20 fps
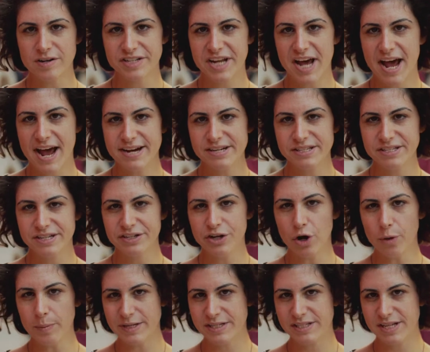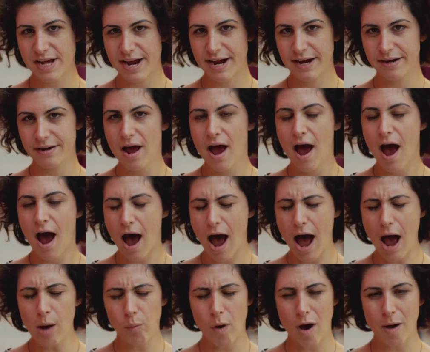taste and you'll be saying,
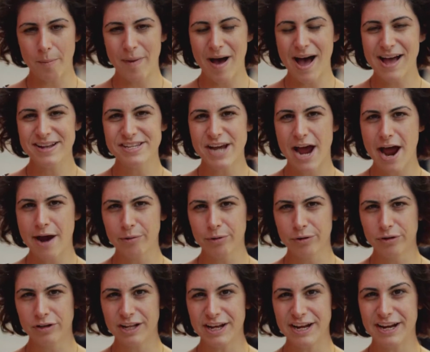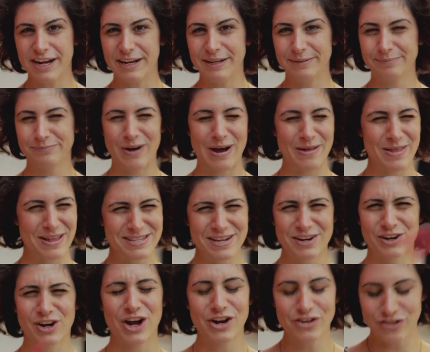I want my Darrell Lea. Wow, that's
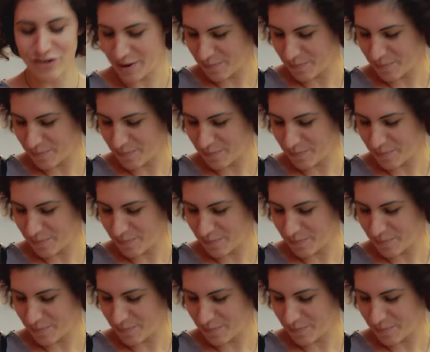in country.